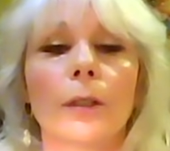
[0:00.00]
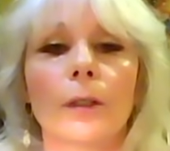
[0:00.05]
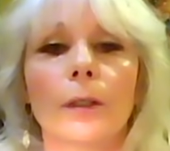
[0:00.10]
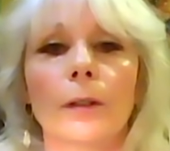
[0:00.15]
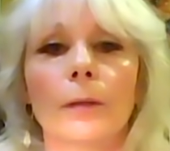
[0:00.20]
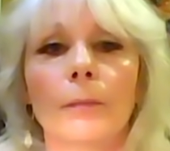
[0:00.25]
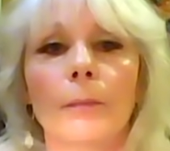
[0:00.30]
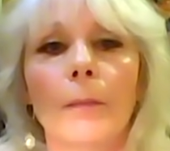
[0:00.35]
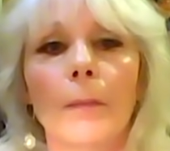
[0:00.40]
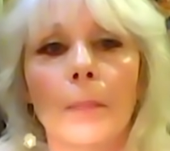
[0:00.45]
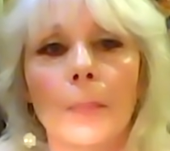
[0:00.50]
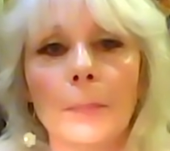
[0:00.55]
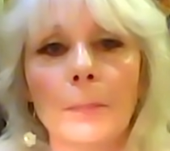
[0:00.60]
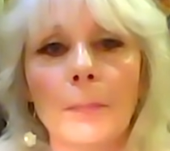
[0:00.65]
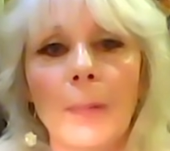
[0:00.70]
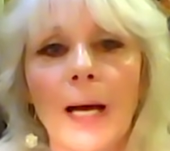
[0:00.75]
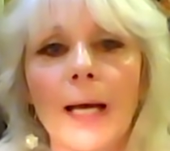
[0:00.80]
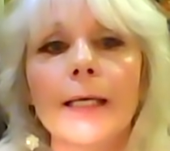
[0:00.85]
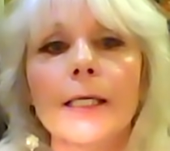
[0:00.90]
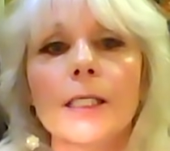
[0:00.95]

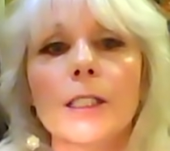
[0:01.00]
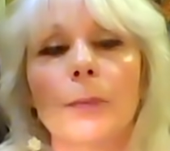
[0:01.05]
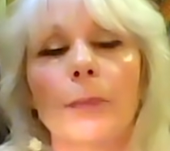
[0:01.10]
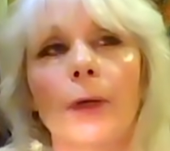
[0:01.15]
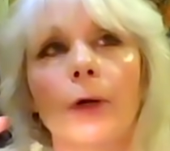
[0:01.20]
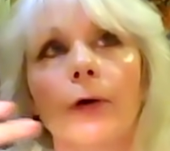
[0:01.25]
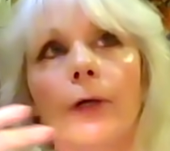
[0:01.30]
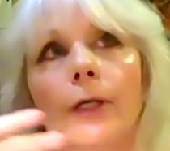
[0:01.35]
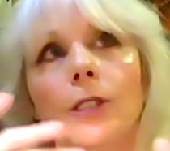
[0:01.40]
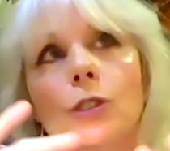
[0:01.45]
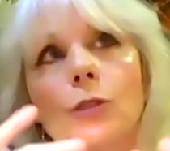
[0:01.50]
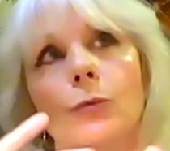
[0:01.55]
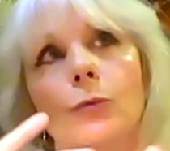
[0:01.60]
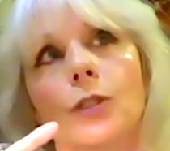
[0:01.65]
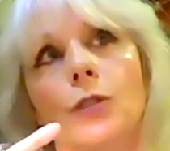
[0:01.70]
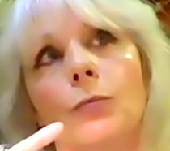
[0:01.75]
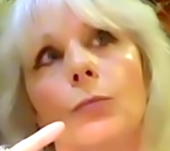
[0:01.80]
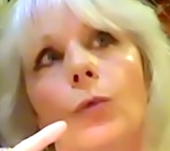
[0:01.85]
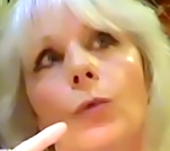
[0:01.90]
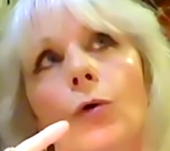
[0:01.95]
My experience
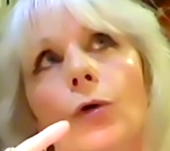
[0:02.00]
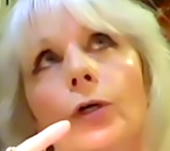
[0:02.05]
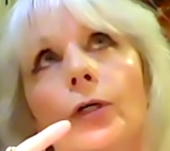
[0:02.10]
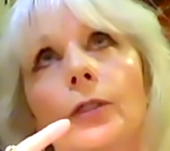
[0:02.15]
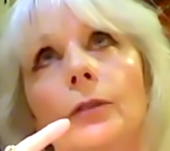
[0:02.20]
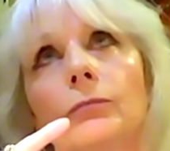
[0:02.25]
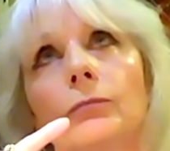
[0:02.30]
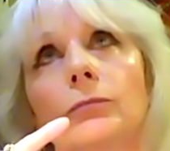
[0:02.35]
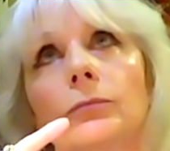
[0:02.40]
was more